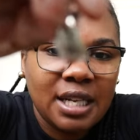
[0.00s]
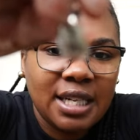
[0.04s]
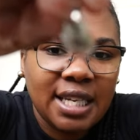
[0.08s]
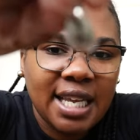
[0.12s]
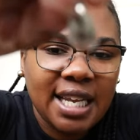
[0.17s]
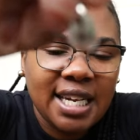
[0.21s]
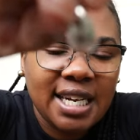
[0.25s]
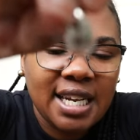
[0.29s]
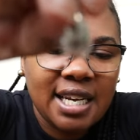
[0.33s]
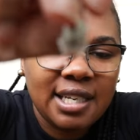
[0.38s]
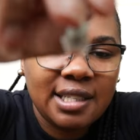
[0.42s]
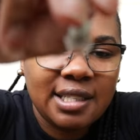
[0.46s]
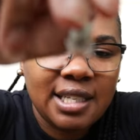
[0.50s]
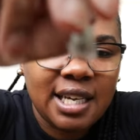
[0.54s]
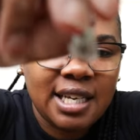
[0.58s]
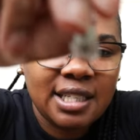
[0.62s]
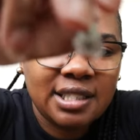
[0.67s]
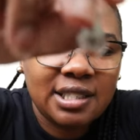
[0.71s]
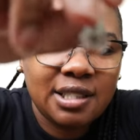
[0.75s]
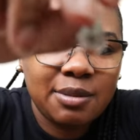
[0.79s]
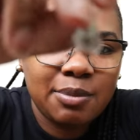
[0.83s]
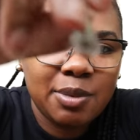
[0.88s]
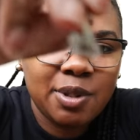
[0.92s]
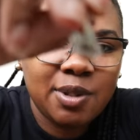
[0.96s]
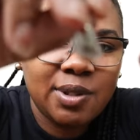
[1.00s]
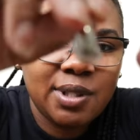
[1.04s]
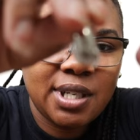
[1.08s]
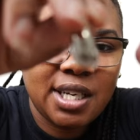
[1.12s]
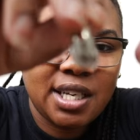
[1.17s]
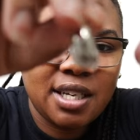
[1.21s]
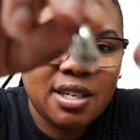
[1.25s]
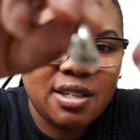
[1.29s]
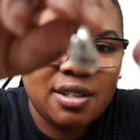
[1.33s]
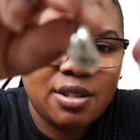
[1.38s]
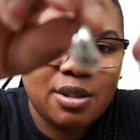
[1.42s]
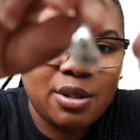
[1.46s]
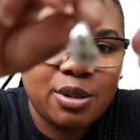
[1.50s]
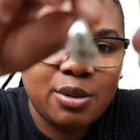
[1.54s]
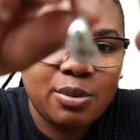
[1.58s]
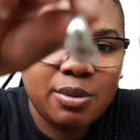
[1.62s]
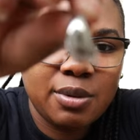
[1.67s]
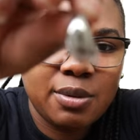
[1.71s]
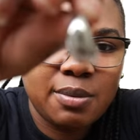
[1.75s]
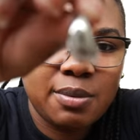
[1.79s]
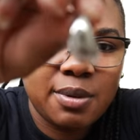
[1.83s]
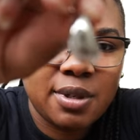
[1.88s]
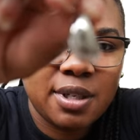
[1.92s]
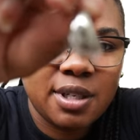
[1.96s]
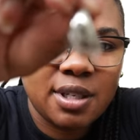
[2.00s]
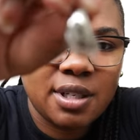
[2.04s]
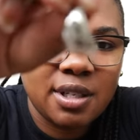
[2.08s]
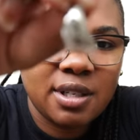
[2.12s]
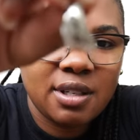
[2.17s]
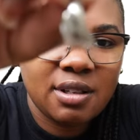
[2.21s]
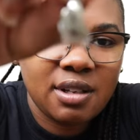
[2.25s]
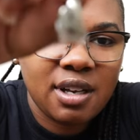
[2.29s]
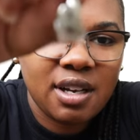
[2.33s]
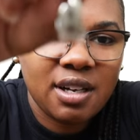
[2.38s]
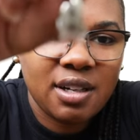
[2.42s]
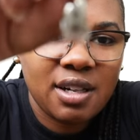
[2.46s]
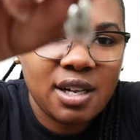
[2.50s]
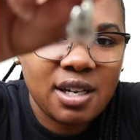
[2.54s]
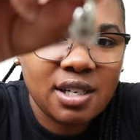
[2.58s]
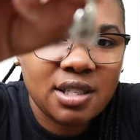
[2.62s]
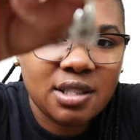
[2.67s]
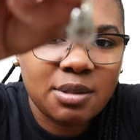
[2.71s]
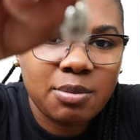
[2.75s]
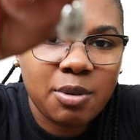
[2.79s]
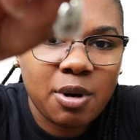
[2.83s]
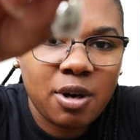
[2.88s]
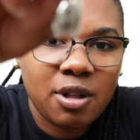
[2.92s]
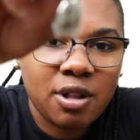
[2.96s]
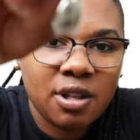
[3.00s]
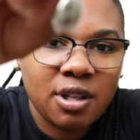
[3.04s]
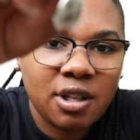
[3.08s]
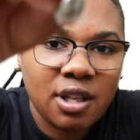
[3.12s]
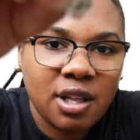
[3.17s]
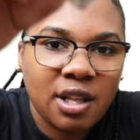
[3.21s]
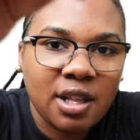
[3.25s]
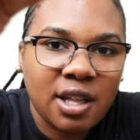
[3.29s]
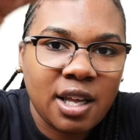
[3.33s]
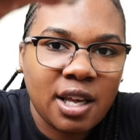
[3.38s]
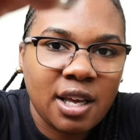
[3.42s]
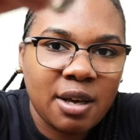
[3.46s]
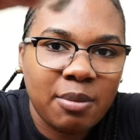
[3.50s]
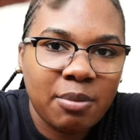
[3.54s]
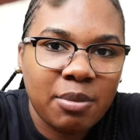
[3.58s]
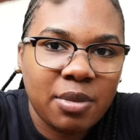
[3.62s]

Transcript: they not like the Bottega dupes, but they like smaller than that.